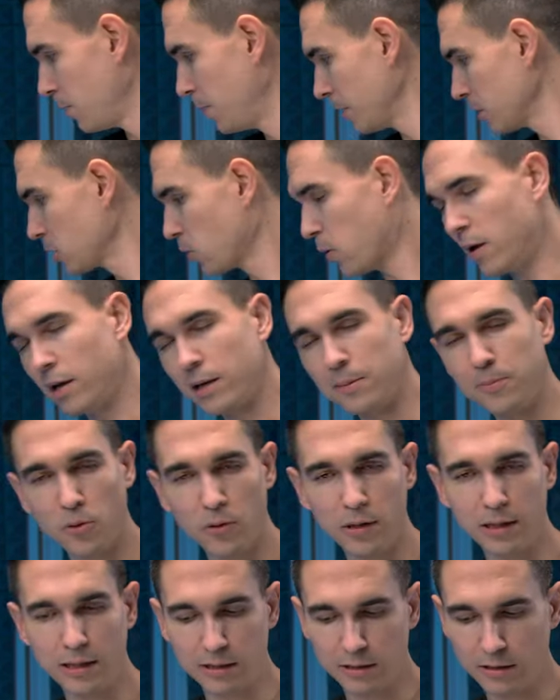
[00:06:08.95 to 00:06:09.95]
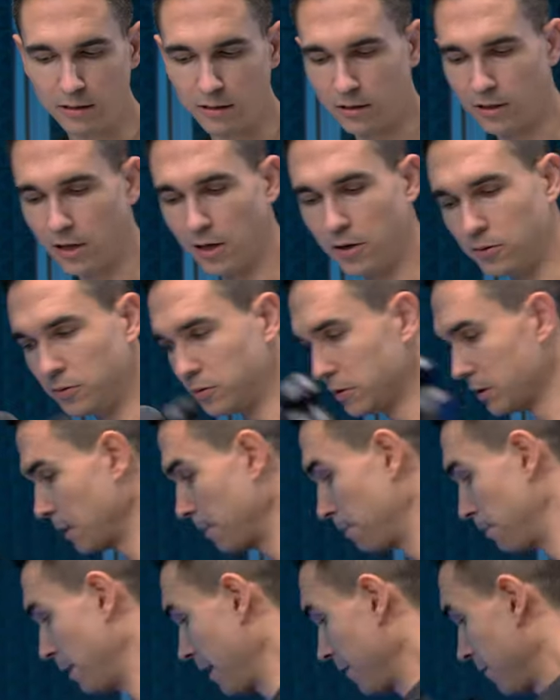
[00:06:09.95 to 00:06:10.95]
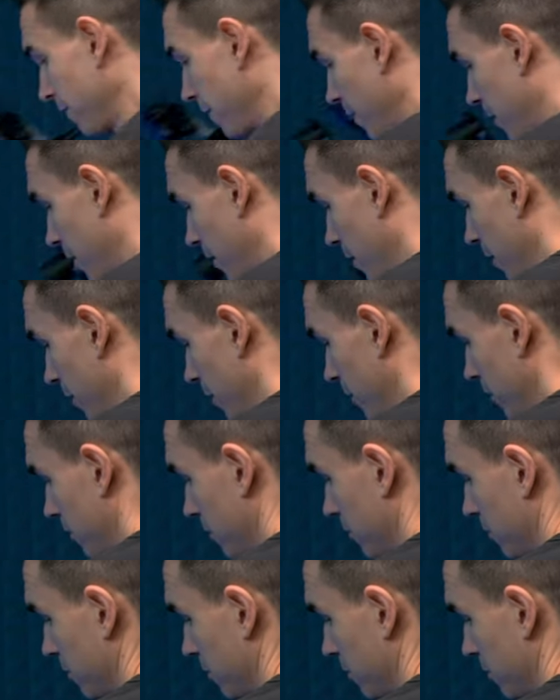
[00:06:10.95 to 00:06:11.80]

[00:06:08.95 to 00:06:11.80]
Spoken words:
build quality point goes by far